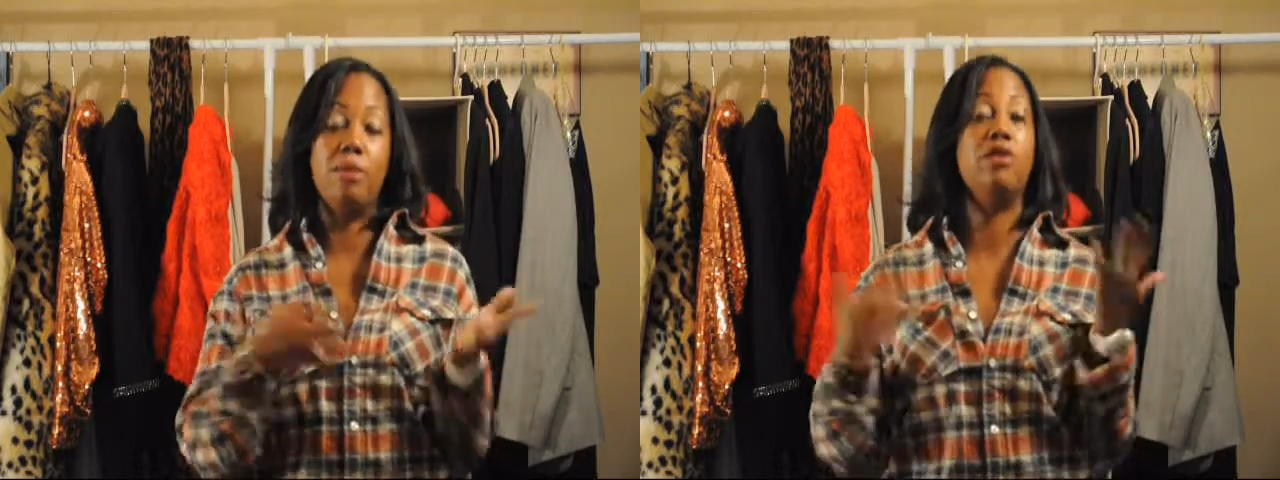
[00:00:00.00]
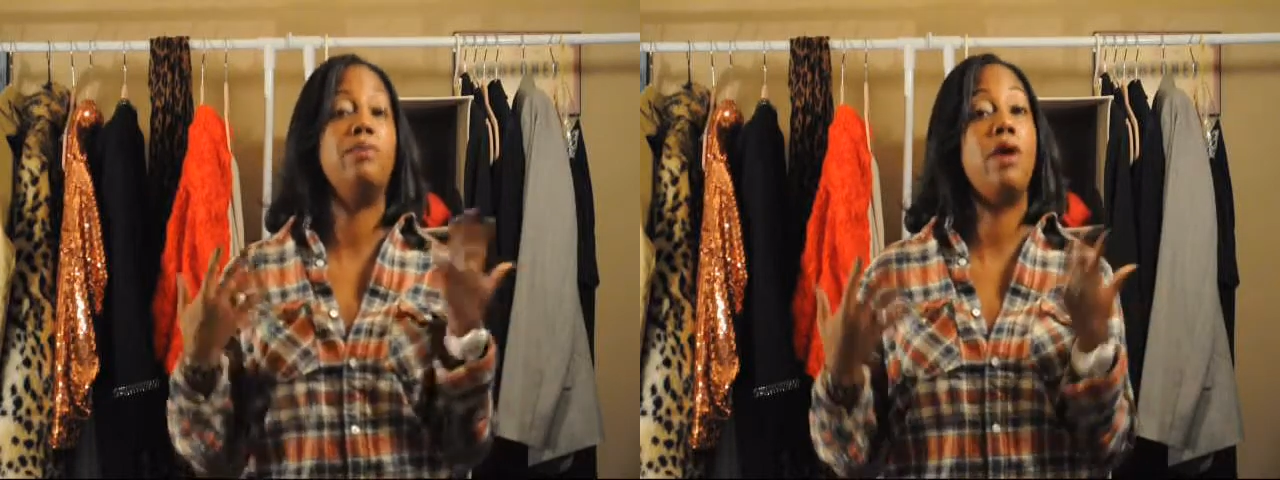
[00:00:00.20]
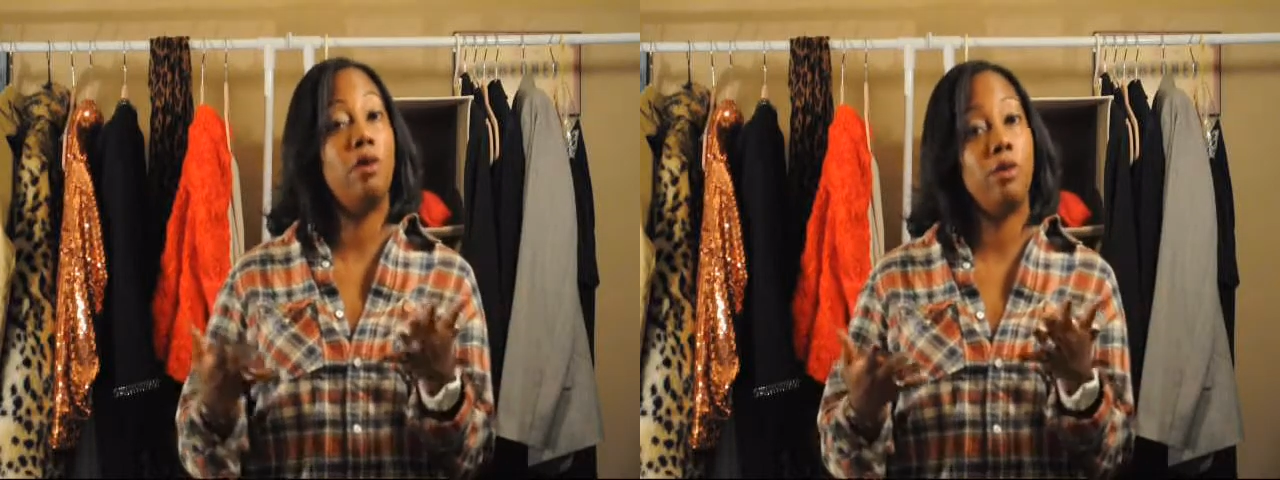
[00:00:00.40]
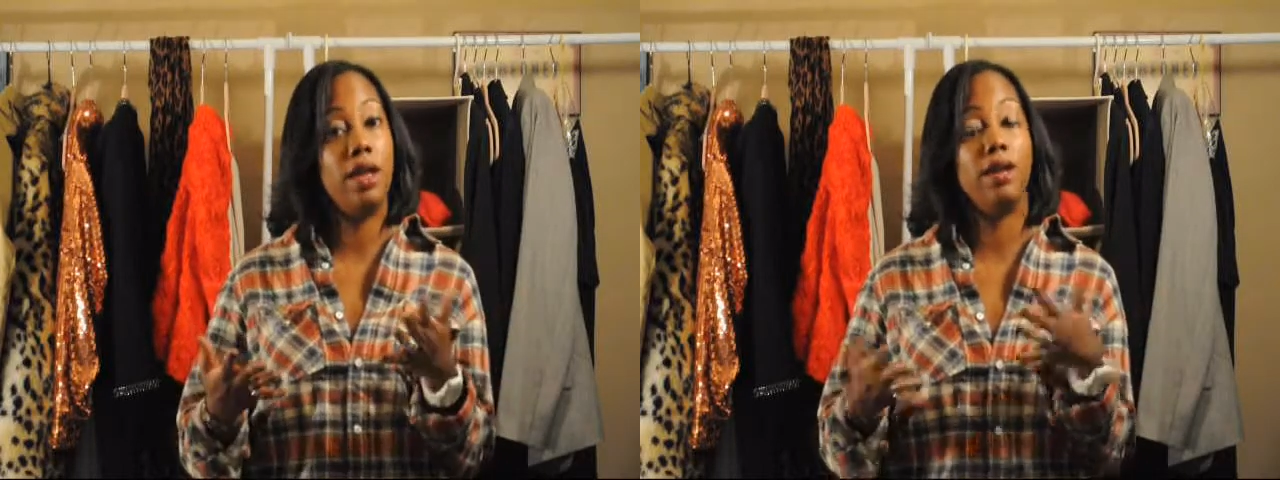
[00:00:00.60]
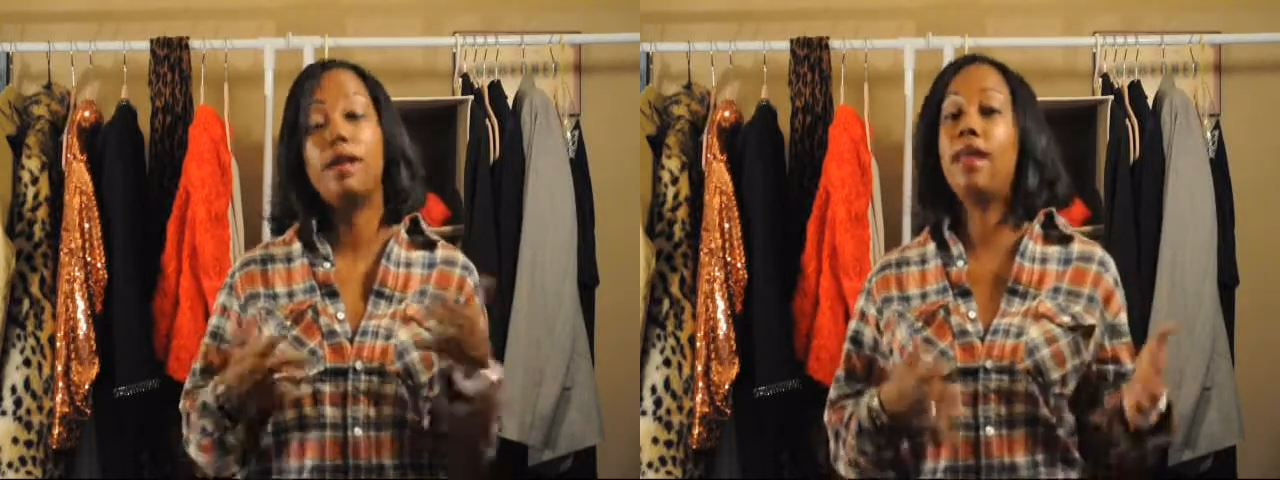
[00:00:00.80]
both part
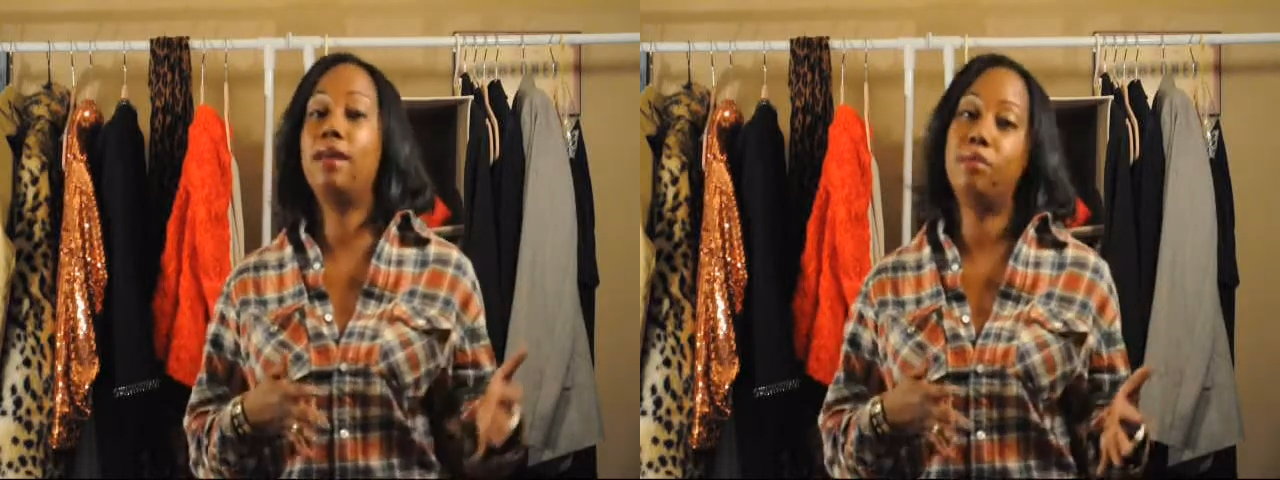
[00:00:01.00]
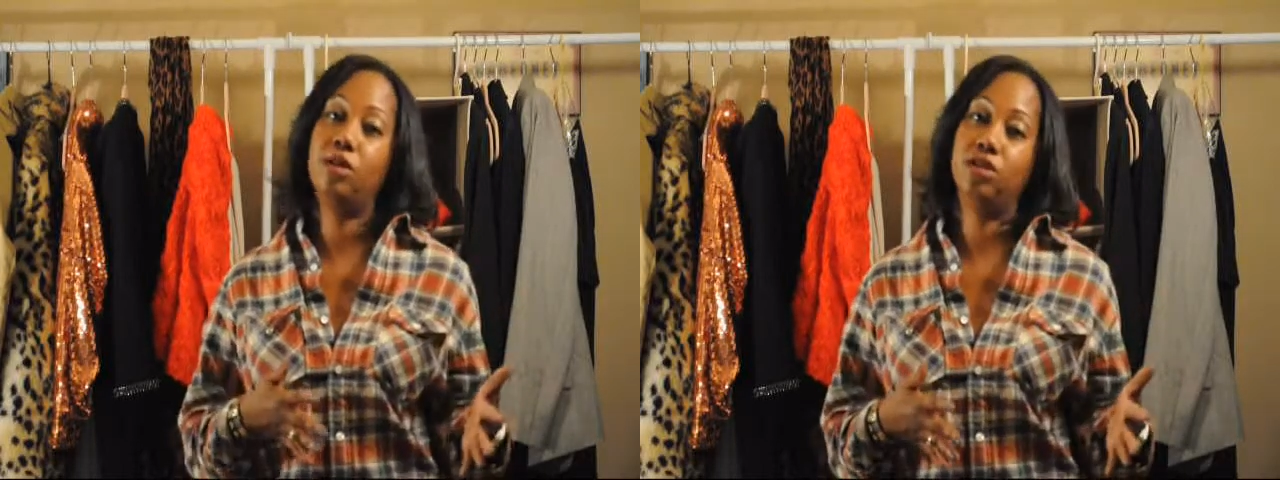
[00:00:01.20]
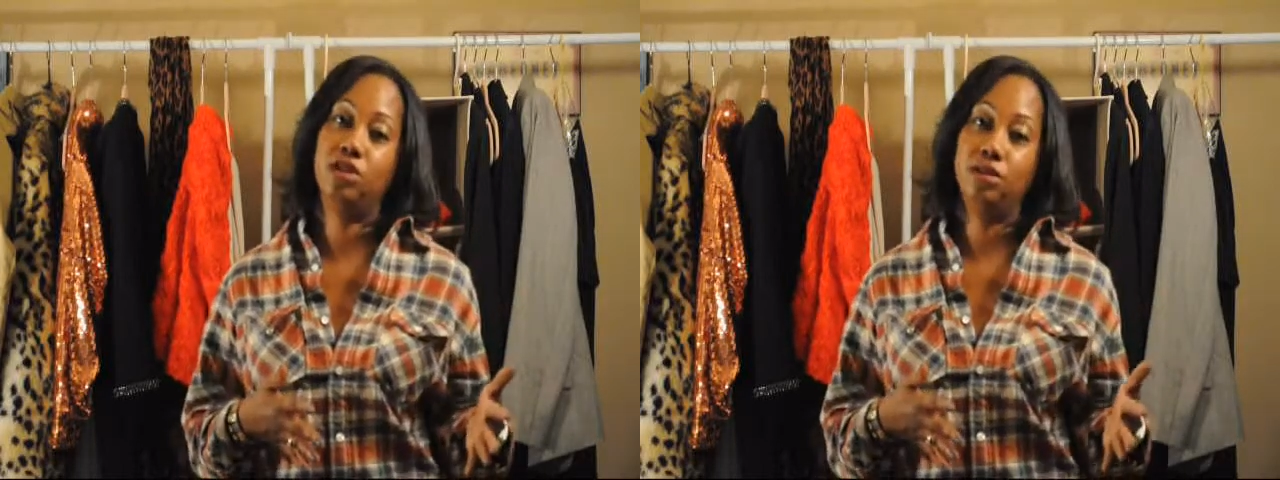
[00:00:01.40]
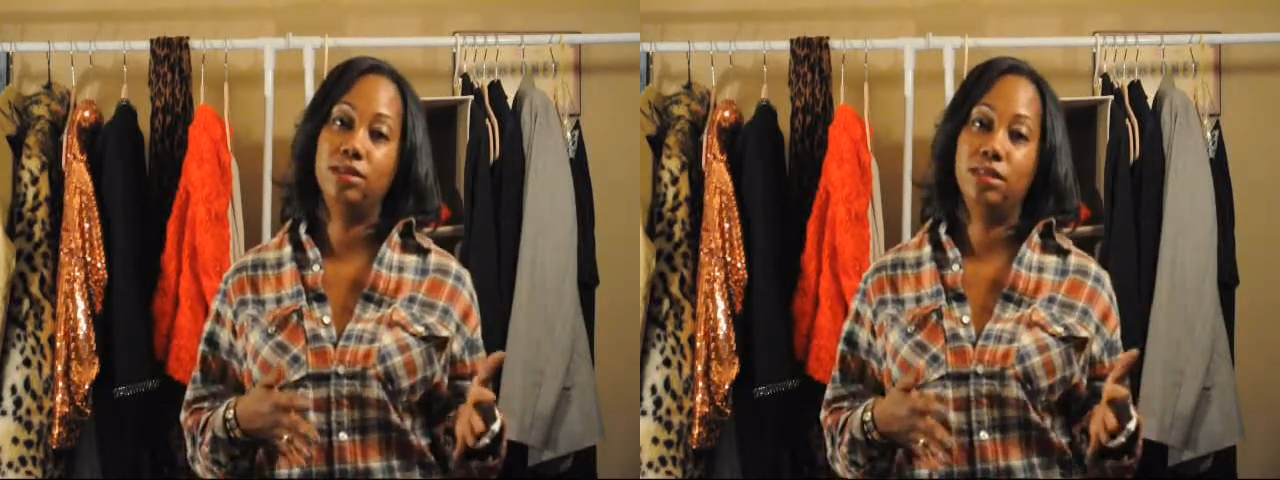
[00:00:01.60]
one and part two.